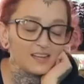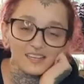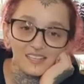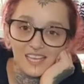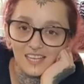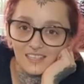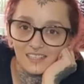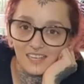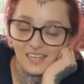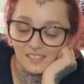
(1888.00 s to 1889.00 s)
back at the
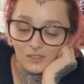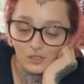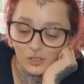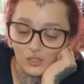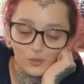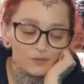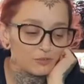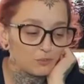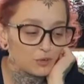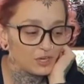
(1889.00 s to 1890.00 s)
end and show you
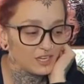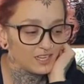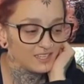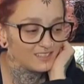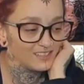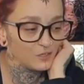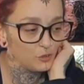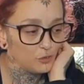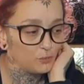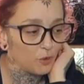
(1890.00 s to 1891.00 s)
everybody in their
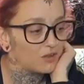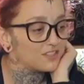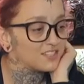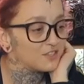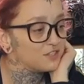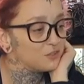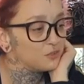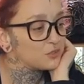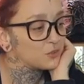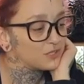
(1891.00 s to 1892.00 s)
new pots and their
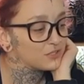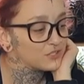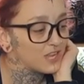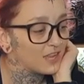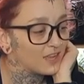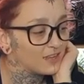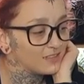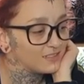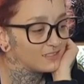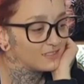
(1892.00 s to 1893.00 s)
new soils
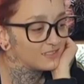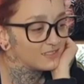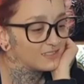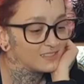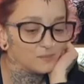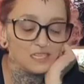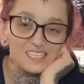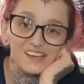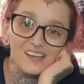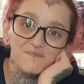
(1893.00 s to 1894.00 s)
and It'll be
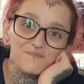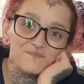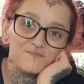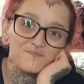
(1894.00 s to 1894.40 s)
a time.